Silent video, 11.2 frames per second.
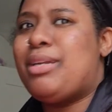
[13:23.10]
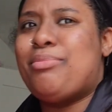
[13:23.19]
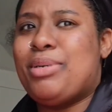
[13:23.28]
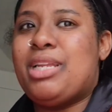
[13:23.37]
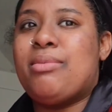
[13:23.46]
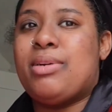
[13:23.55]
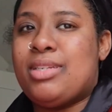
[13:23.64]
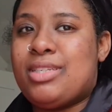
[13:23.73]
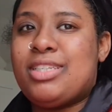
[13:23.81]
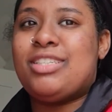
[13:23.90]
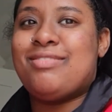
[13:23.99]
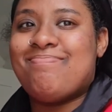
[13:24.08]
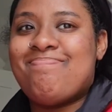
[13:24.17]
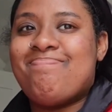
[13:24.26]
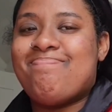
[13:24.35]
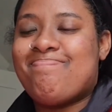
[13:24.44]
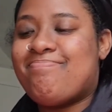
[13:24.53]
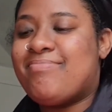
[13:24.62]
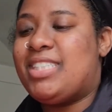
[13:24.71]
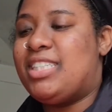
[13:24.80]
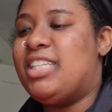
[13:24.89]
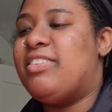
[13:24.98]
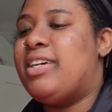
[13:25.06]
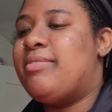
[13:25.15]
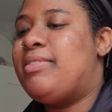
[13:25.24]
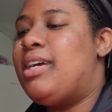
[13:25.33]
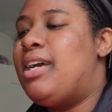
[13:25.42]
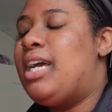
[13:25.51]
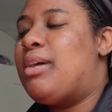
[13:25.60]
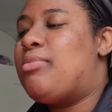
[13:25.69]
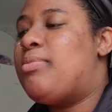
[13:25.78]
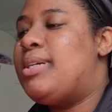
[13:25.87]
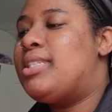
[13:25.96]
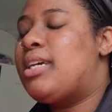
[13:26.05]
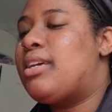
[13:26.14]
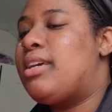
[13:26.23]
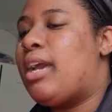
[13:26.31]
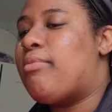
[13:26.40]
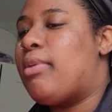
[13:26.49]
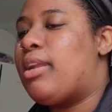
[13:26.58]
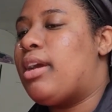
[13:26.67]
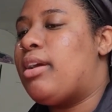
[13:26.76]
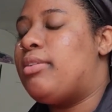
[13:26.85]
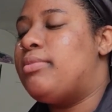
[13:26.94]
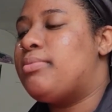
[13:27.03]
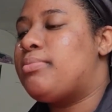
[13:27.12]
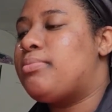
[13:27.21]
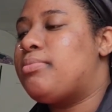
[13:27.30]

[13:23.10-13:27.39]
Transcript: but I pretty much love it. I'm on my second game right now.